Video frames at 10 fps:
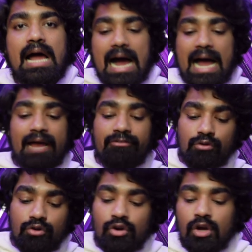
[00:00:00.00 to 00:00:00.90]
I have
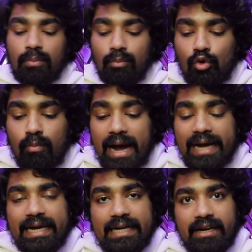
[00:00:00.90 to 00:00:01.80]
to move
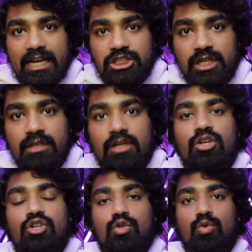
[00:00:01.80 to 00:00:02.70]
my iteration
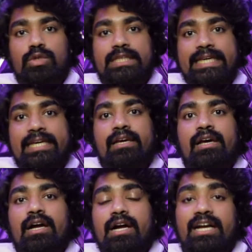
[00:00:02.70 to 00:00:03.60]
to the
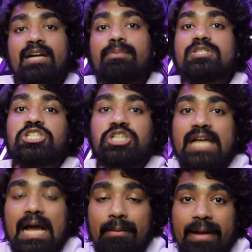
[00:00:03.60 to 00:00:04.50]
current position
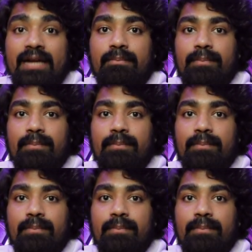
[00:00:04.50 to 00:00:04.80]
I am at,